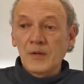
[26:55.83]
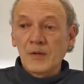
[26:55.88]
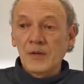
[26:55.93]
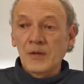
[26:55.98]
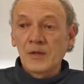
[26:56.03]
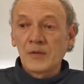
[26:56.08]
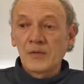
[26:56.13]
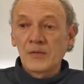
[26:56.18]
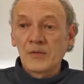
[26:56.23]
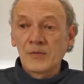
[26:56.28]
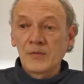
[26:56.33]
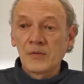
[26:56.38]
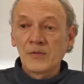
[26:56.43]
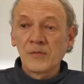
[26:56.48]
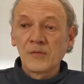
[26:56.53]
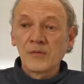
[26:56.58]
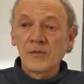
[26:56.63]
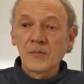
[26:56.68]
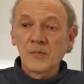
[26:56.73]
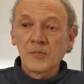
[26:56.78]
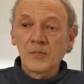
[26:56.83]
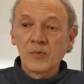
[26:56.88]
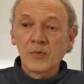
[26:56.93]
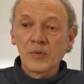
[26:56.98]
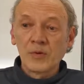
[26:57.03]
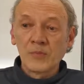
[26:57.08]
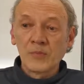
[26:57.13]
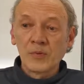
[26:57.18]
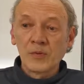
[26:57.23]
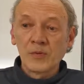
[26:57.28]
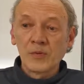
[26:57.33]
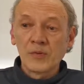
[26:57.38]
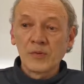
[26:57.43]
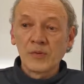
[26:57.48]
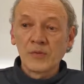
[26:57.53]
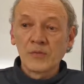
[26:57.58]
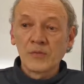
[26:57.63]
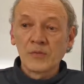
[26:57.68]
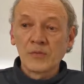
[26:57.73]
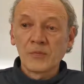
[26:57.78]
And this is important
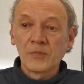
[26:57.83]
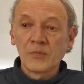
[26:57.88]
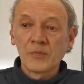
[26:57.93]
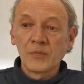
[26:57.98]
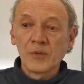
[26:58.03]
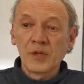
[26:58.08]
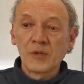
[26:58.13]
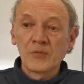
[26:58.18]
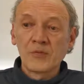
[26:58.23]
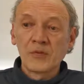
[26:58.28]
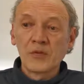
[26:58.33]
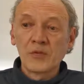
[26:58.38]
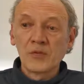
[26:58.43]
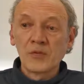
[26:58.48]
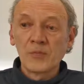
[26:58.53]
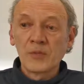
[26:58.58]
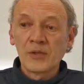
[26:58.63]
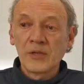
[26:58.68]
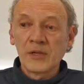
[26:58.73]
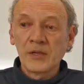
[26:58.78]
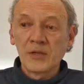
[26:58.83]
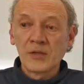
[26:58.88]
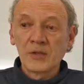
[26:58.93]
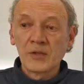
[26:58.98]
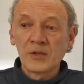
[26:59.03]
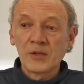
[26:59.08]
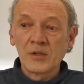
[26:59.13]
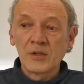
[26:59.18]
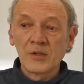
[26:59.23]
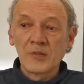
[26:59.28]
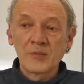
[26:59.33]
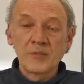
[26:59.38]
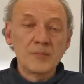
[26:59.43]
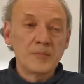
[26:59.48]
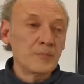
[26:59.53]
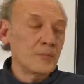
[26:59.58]
because it will make renewable energy